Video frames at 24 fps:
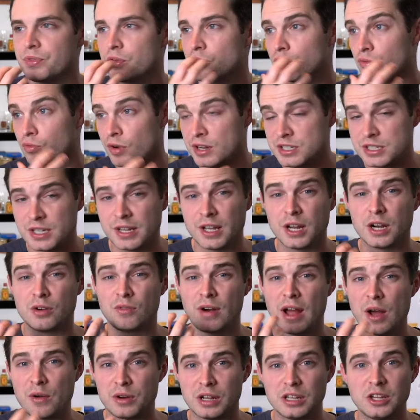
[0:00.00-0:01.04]
rinsing it
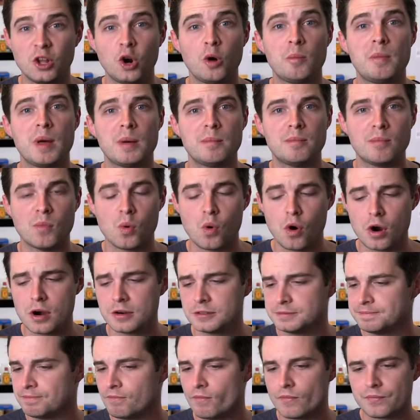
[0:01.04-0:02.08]
around a little bit
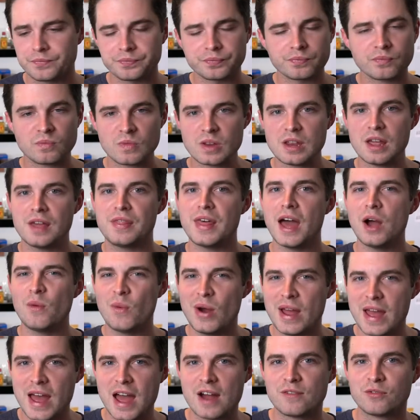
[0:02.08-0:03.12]
more. That
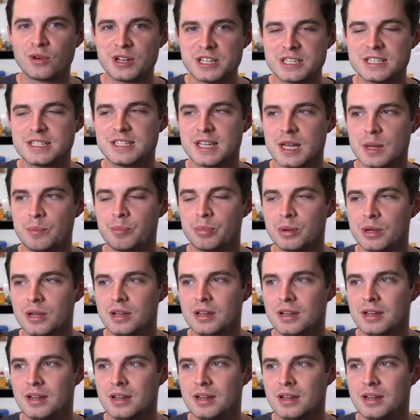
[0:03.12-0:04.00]
way, every sip